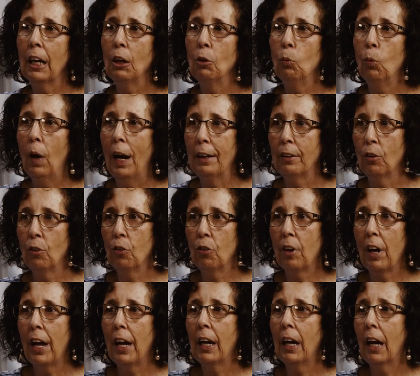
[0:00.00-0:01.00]

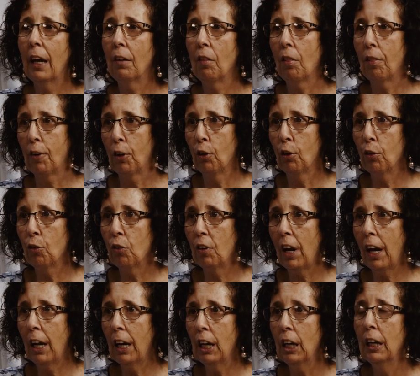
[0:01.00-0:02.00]
Wednesday, and
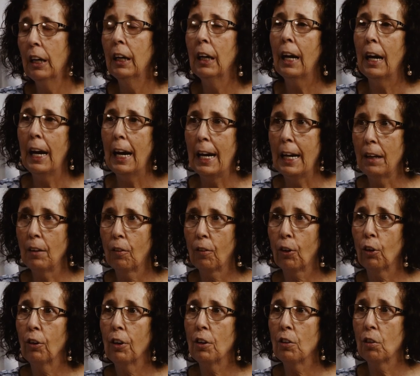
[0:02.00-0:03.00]
Thursday,
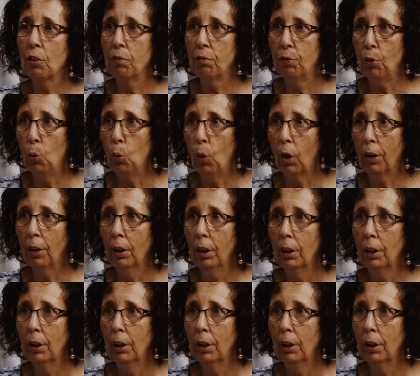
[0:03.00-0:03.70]
8:30 to 4.